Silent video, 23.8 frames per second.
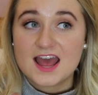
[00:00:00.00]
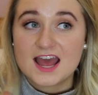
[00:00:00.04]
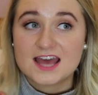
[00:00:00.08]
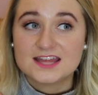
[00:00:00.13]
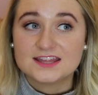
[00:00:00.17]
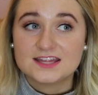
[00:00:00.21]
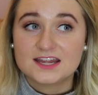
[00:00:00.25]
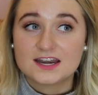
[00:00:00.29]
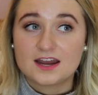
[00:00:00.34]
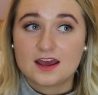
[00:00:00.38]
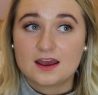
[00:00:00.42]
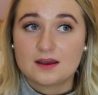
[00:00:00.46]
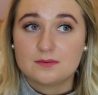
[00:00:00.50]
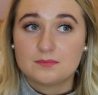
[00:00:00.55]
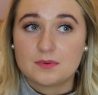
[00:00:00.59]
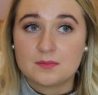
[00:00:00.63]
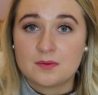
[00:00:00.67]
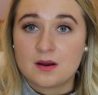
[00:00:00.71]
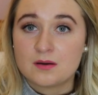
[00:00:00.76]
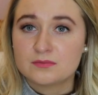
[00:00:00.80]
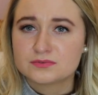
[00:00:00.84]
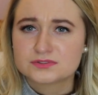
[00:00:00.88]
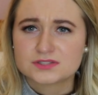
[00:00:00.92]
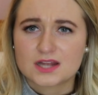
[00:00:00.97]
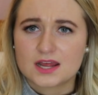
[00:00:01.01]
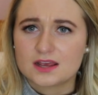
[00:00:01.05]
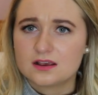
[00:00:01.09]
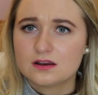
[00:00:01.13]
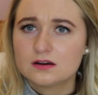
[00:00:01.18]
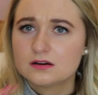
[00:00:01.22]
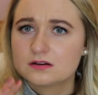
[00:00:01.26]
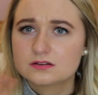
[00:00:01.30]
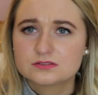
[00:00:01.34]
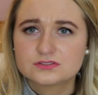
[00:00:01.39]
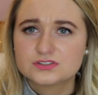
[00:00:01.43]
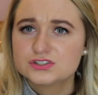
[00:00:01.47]
and then I, my mom was like,
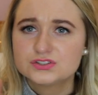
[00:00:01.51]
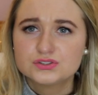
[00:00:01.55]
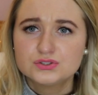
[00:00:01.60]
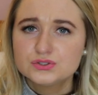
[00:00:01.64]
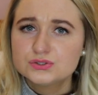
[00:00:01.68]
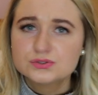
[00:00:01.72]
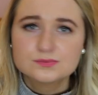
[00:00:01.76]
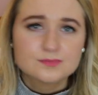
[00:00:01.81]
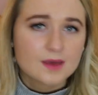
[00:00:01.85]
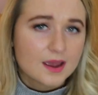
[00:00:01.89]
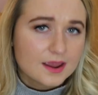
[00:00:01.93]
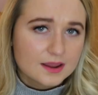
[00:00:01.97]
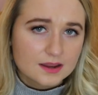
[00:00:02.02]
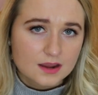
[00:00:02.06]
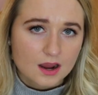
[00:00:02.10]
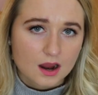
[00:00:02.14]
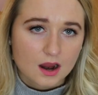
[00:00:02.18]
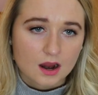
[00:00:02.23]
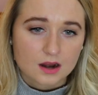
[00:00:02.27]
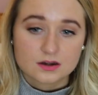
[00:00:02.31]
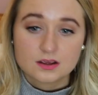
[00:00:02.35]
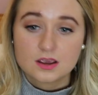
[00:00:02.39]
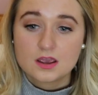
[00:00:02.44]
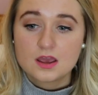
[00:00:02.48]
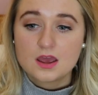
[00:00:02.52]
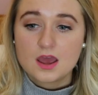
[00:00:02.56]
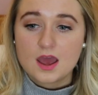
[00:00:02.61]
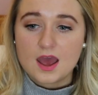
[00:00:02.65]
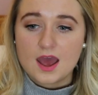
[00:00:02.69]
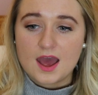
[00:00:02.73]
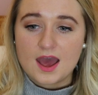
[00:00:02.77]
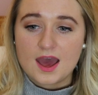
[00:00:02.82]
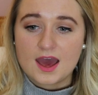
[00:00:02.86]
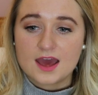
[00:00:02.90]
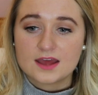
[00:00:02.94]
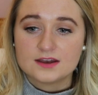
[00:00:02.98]
oh, just use my card,
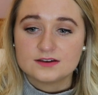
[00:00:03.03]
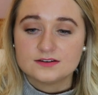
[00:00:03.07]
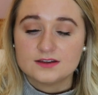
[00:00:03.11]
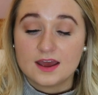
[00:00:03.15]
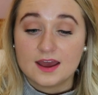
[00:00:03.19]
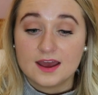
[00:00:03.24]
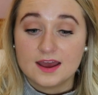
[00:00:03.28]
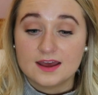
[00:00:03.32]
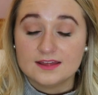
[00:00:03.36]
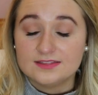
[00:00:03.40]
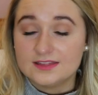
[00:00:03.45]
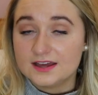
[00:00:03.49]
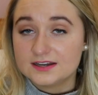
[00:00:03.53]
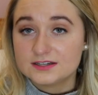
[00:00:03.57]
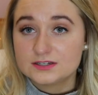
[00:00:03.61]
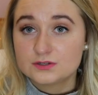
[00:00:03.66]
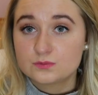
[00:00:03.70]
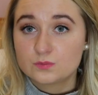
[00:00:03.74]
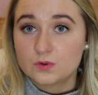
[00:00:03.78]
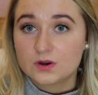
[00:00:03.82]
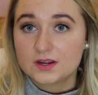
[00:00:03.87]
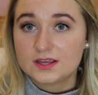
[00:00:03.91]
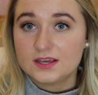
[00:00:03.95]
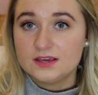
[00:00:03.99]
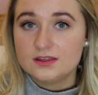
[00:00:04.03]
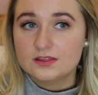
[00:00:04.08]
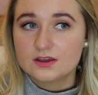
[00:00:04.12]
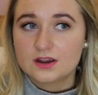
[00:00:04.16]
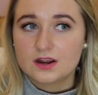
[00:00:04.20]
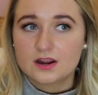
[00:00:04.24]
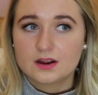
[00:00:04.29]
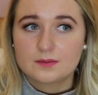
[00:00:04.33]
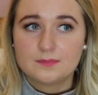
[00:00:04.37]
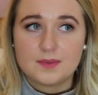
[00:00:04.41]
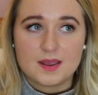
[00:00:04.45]
and uh, that didn't work either.